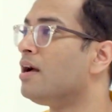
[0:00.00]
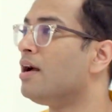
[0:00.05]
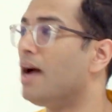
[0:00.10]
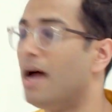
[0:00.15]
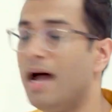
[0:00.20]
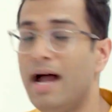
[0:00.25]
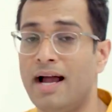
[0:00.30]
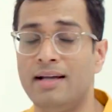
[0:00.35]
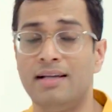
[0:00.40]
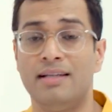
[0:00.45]

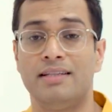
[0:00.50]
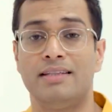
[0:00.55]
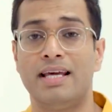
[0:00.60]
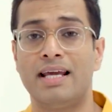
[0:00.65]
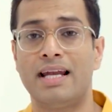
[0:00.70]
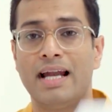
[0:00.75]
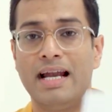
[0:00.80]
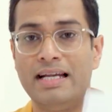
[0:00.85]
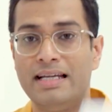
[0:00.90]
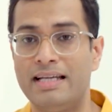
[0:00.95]
And their
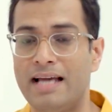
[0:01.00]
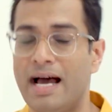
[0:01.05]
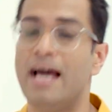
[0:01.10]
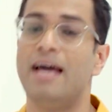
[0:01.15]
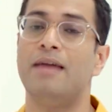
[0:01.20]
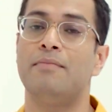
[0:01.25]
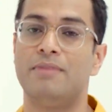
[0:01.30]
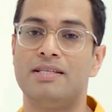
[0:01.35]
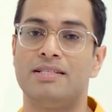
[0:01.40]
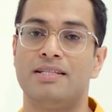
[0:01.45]
entire
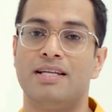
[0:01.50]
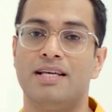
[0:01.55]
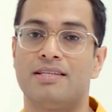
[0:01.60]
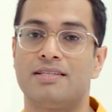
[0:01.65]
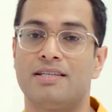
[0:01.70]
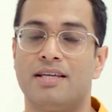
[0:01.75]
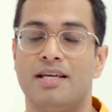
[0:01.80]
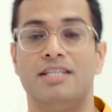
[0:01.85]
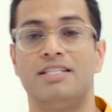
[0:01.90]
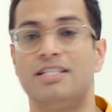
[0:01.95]
business
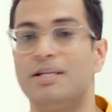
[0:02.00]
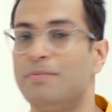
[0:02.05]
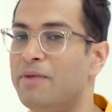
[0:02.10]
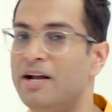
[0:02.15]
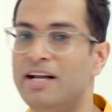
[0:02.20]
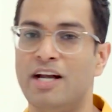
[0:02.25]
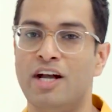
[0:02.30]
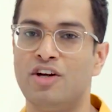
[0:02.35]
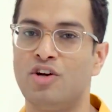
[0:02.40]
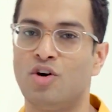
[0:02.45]
is
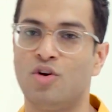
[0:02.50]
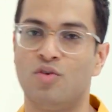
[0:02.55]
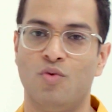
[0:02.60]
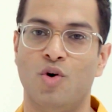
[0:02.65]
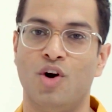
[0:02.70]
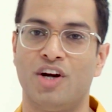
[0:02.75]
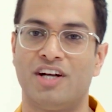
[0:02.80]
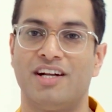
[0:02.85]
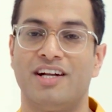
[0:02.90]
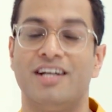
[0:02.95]
dependent on
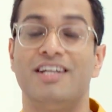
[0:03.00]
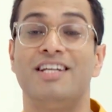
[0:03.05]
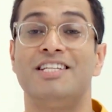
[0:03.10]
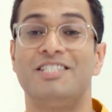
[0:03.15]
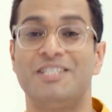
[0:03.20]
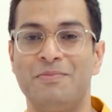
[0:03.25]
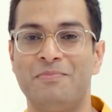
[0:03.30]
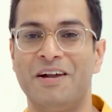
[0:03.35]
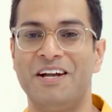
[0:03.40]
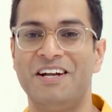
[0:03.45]
what? It is
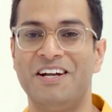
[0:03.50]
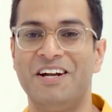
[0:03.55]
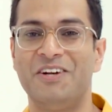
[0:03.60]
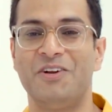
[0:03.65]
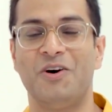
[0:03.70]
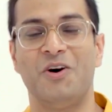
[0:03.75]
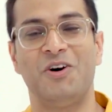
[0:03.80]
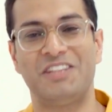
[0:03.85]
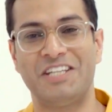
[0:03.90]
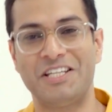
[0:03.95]
dependent
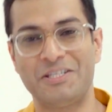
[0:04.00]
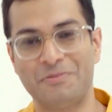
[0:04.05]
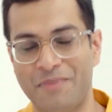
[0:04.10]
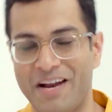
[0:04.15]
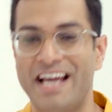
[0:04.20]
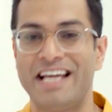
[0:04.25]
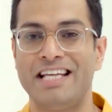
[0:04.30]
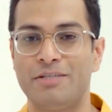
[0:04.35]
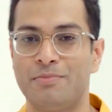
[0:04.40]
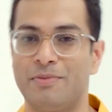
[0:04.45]
on this
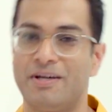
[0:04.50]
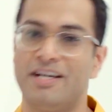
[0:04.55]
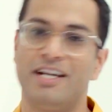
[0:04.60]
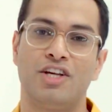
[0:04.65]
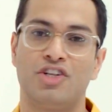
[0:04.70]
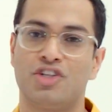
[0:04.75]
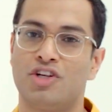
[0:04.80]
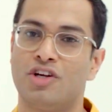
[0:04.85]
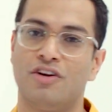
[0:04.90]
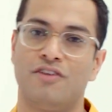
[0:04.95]
price
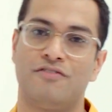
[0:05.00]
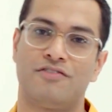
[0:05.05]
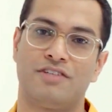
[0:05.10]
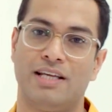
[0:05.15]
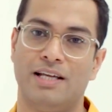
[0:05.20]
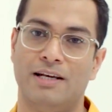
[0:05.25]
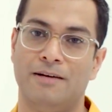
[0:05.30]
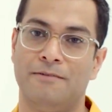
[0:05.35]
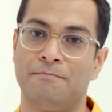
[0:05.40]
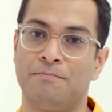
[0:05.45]
prediction of steel.
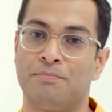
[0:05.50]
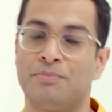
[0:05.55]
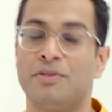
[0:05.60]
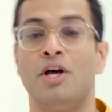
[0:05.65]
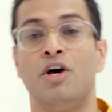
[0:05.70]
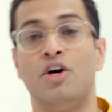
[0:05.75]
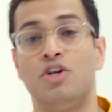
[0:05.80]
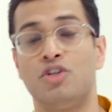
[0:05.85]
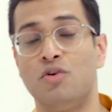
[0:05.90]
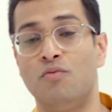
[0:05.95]

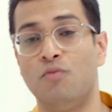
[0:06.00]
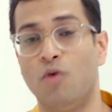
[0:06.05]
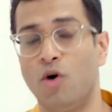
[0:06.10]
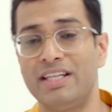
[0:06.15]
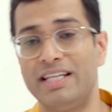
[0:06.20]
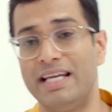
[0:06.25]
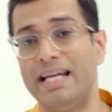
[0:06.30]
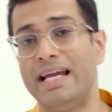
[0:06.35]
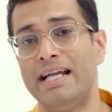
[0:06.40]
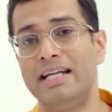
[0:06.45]
So what
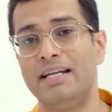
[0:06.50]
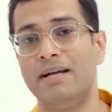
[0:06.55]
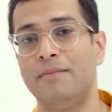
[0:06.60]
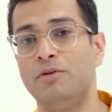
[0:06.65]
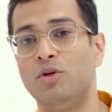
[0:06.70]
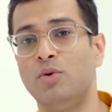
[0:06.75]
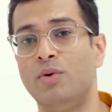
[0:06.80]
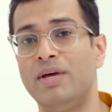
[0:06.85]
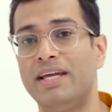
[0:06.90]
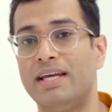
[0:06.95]
they end up
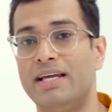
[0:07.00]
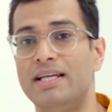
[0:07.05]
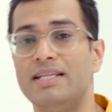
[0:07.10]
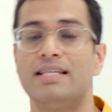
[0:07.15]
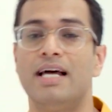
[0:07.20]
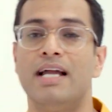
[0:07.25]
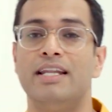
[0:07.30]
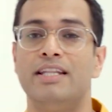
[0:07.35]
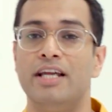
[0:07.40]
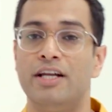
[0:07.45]
doing is
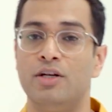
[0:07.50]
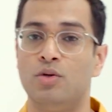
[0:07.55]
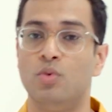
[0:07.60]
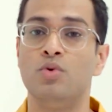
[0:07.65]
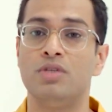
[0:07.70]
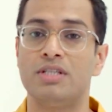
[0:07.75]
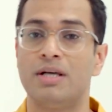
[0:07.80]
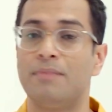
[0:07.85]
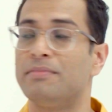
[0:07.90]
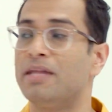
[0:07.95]
that they do
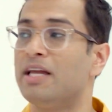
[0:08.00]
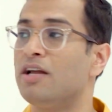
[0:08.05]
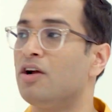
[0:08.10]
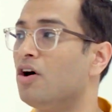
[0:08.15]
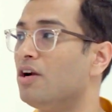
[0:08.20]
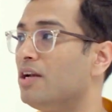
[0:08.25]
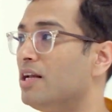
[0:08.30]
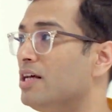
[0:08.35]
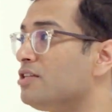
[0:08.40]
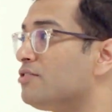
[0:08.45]
something
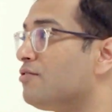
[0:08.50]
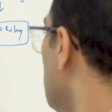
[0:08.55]
called as